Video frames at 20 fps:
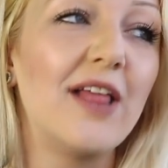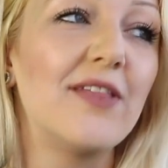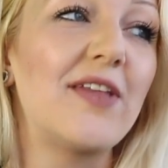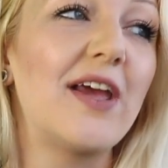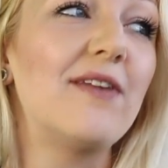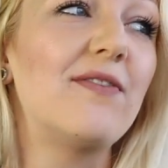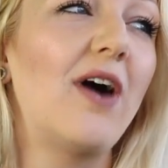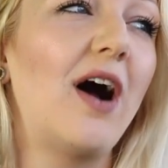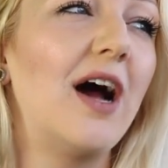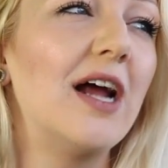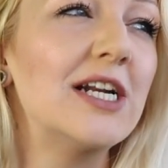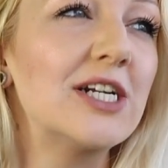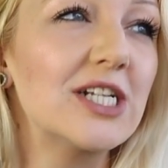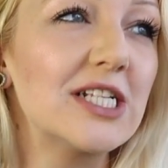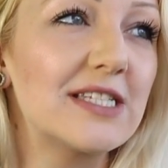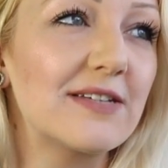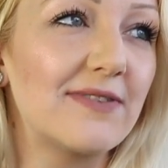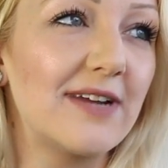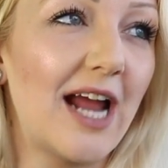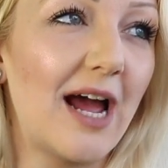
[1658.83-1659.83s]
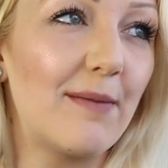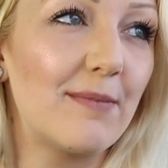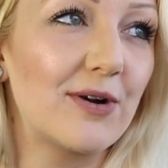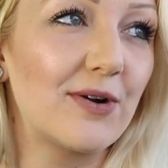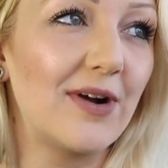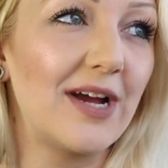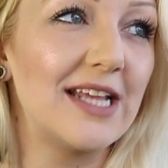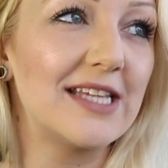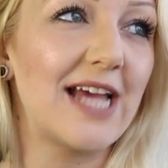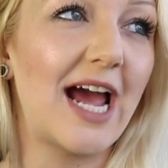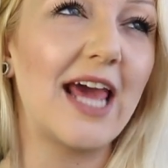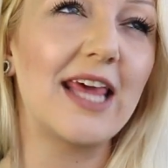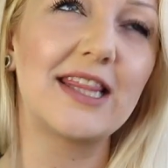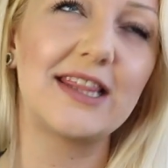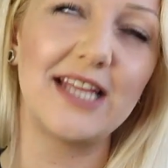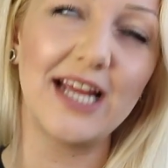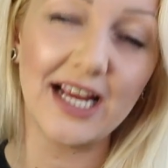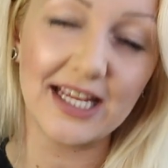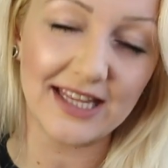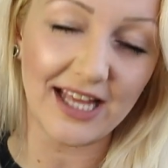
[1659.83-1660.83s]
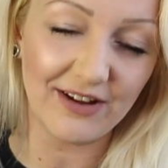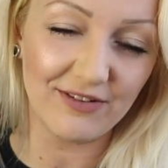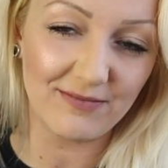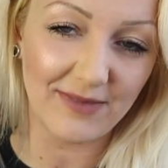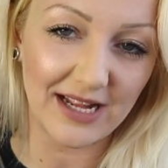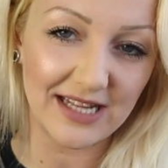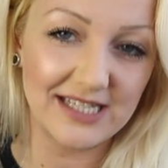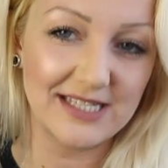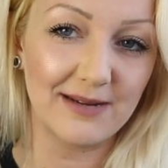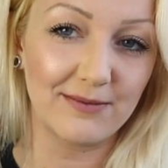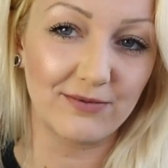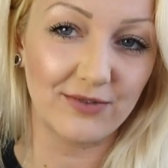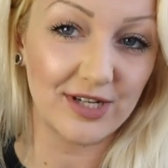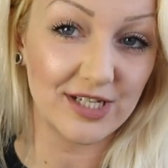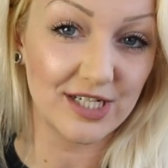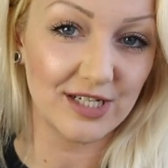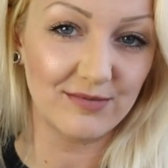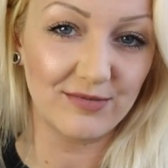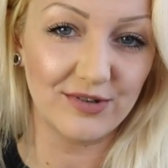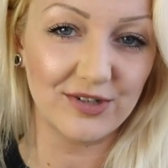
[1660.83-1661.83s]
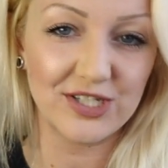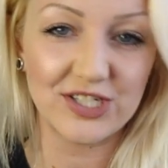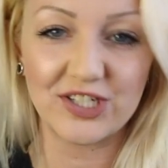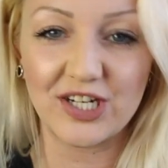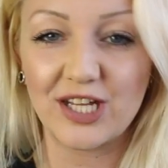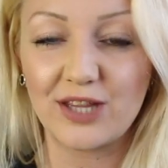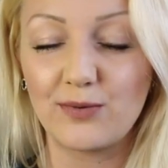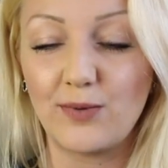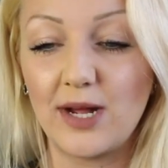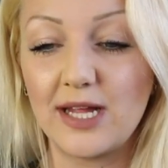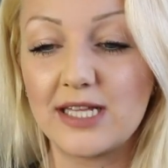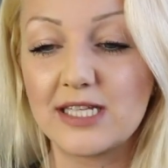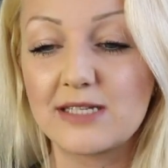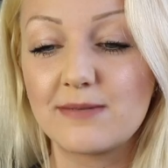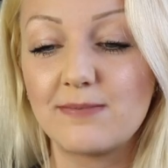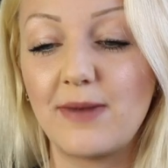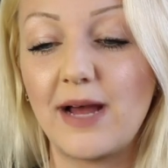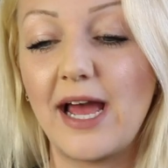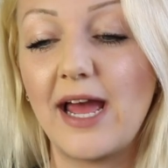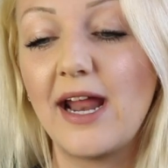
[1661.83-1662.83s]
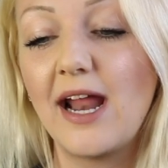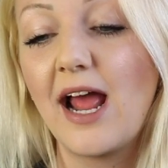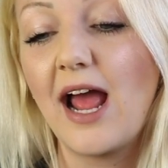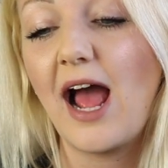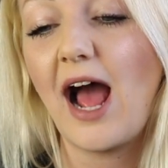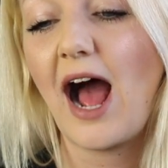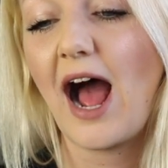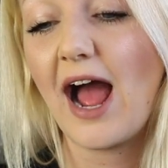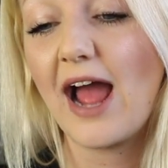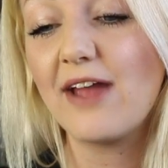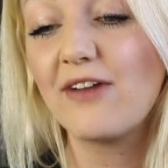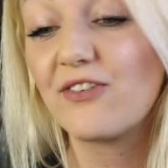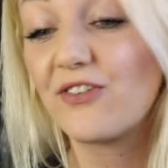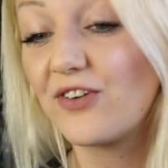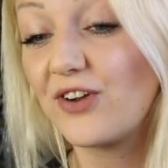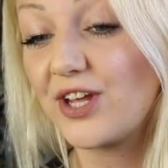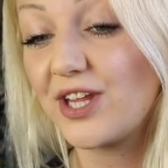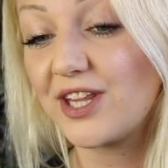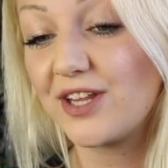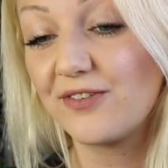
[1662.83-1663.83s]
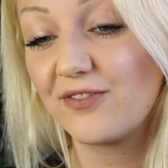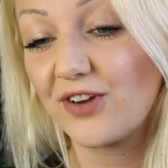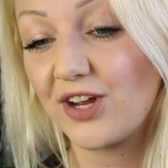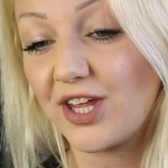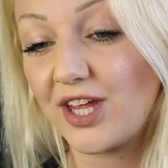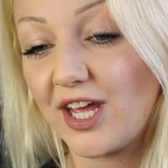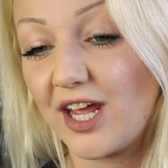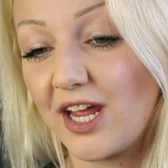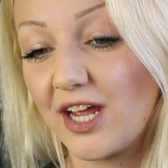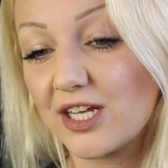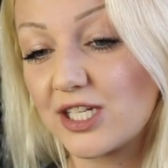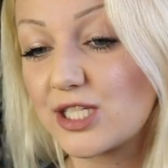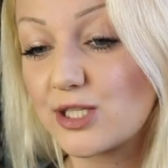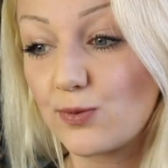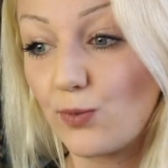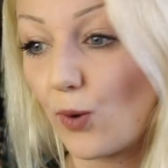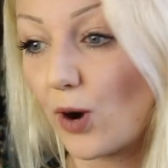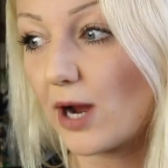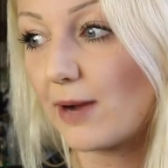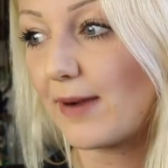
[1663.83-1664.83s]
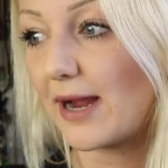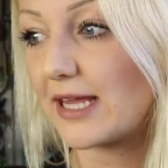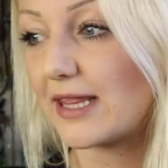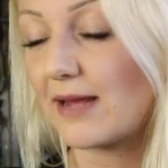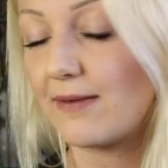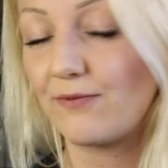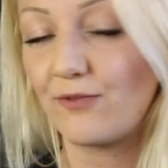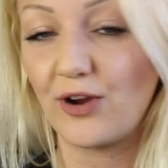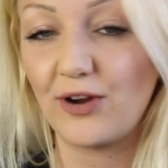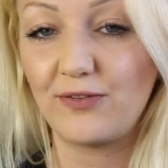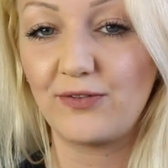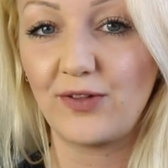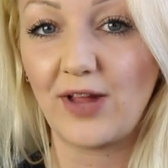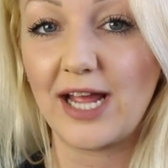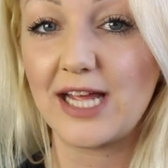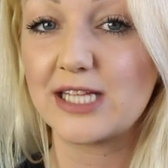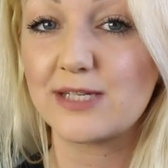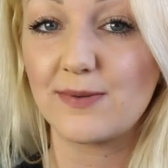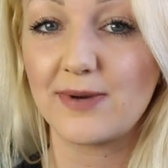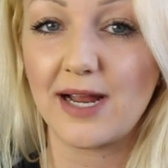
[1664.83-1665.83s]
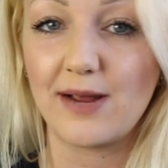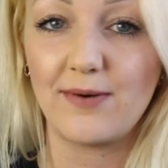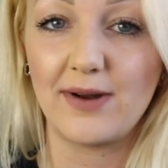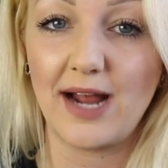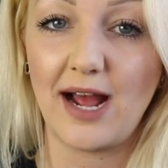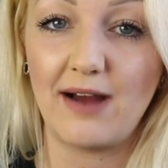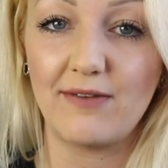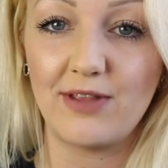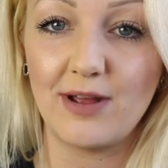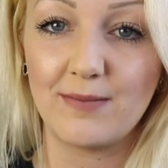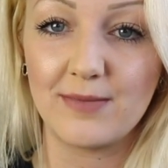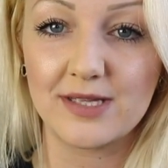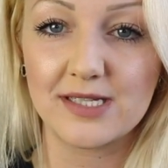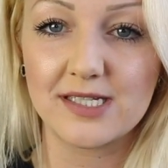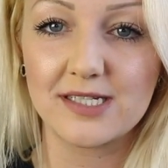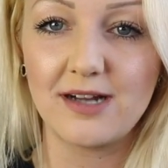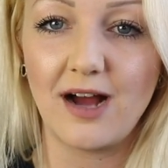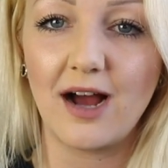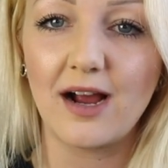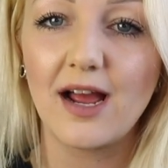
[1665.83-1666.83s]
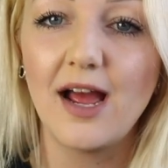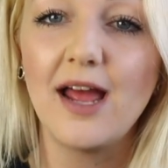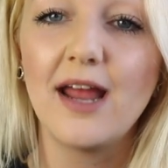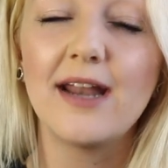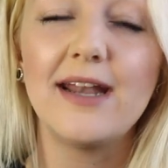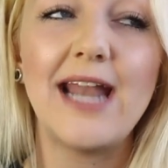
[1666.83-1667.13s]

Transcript: They have hundreds of cannabinoids. I think they've made some reasonable strength ones, but I really, really swore by them for flights when I would have them in stock.